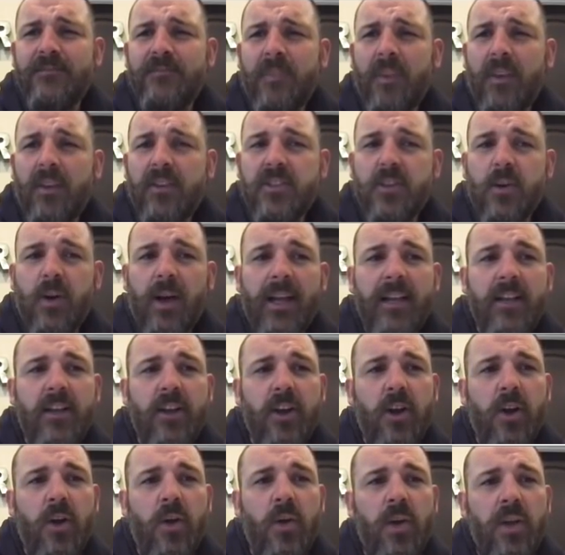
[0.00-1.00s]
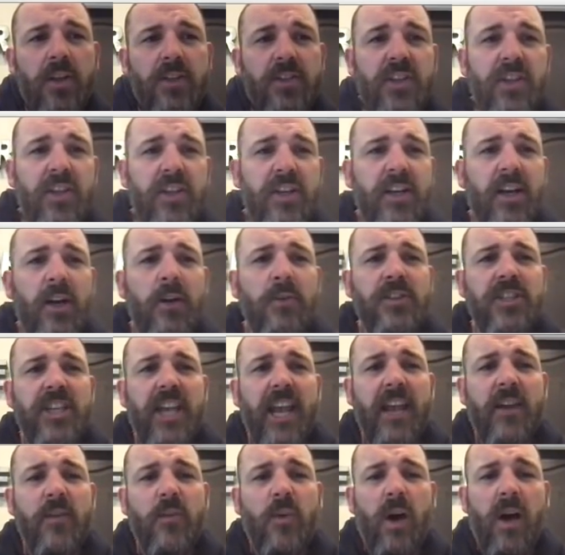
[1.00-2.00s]
So I go to the
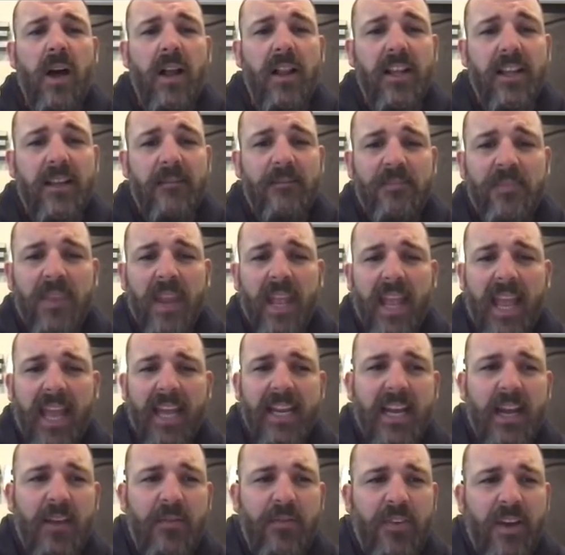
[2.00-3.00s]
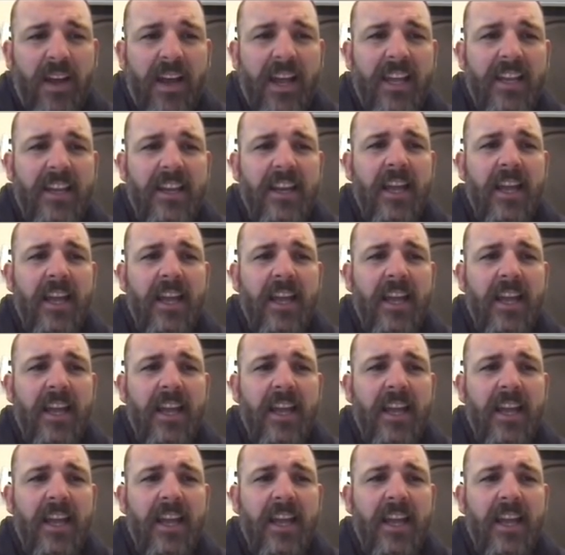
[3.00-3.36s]
GoChain Wallet and I find